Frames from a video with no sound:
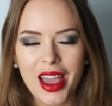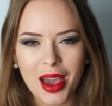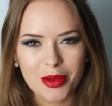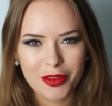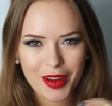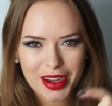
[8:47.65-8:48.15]

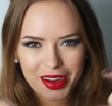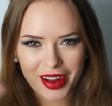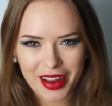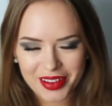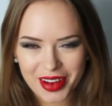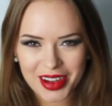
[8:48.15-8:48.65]
I'm afraid
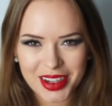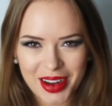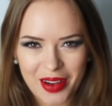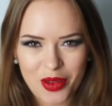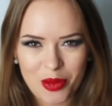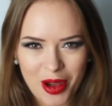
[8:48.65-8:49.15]
I don't
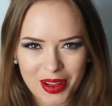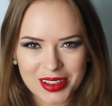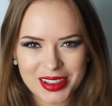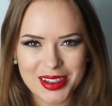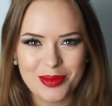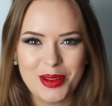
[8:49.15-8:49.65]
have a
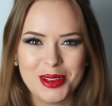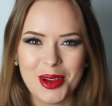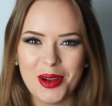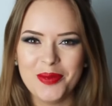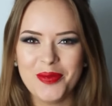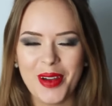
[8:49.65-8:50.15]
mask to put
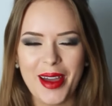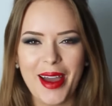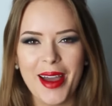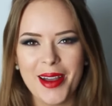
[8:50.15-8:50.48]
on, but